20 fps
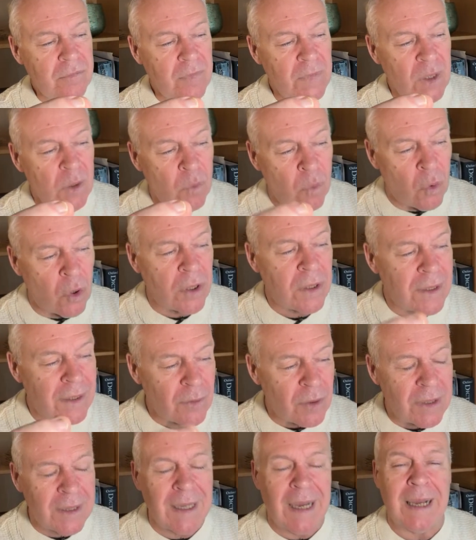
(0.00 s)
what
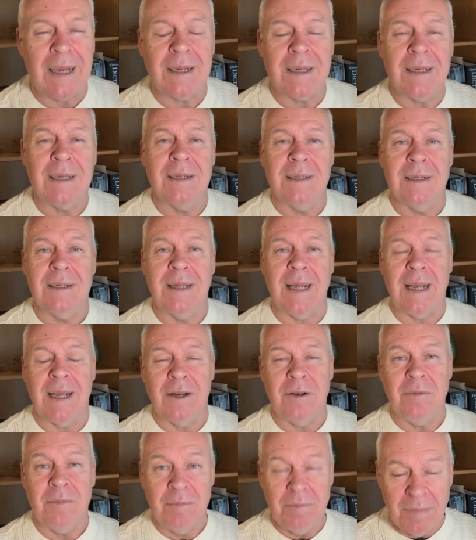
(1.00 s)
that can
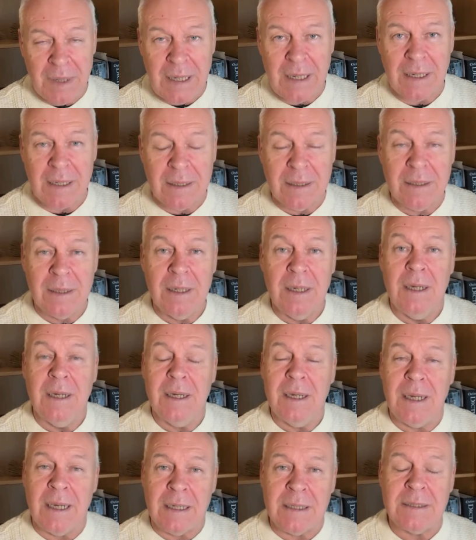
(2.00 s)
then mean
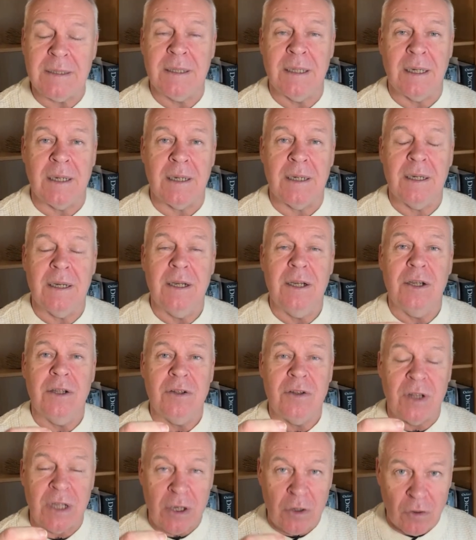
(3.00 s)
is that
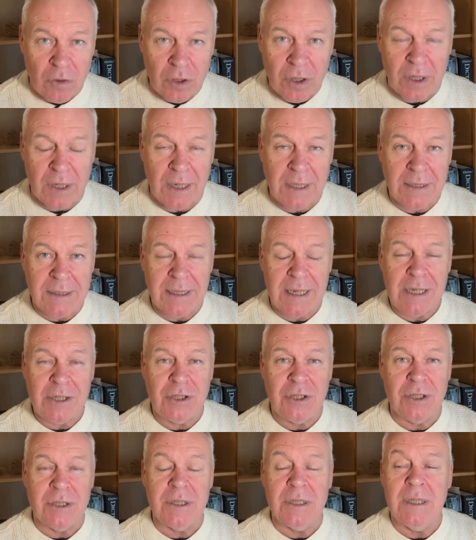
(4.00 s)
the
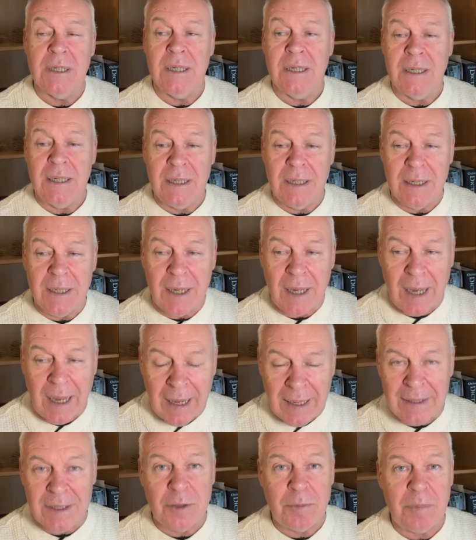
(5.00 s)
organization
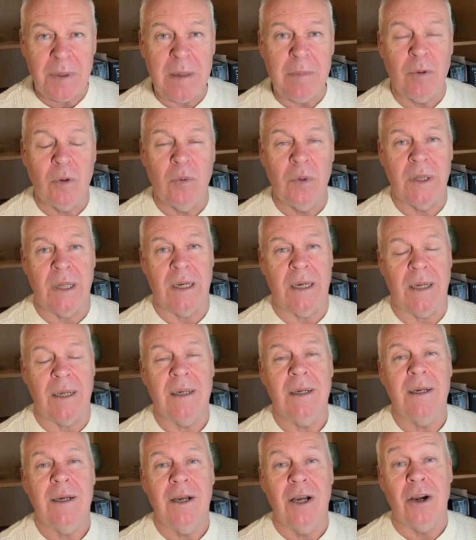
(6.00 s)
and the people within it
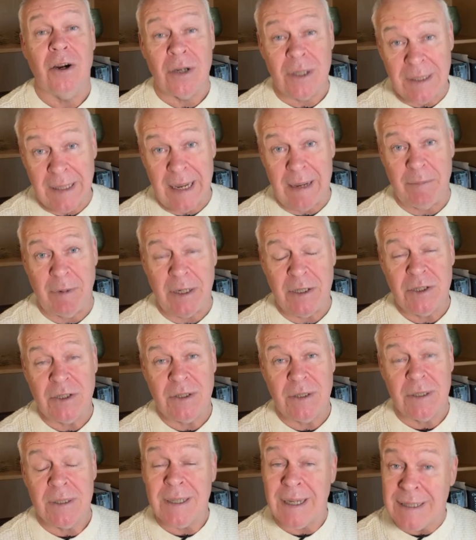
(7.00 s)
are damaged.
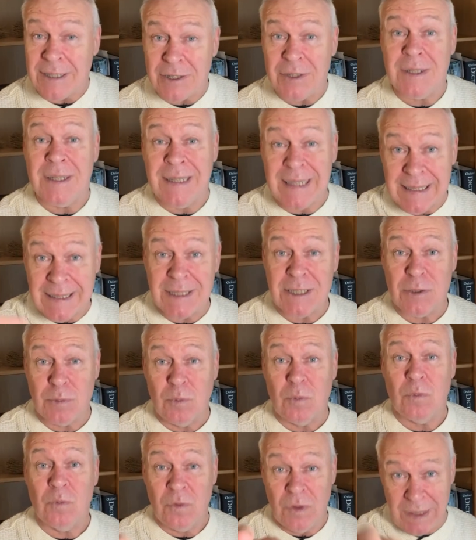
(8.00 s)
And so this
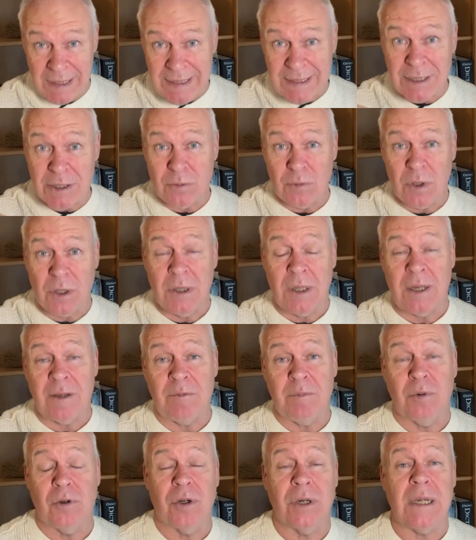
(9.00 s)
is what Clive
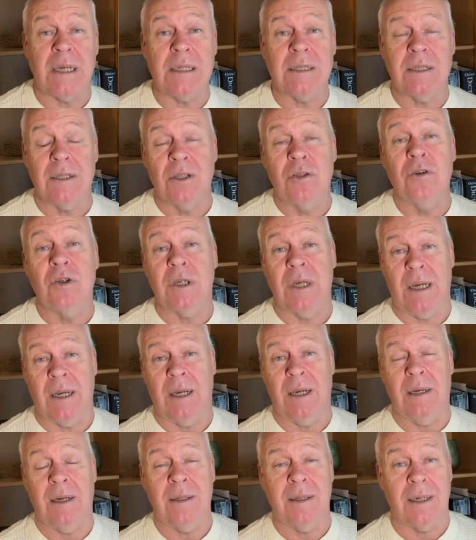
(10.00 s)
Body's looking
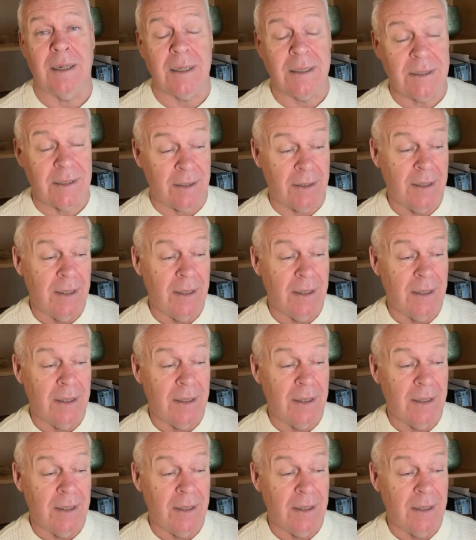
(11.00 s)
at. I think that's a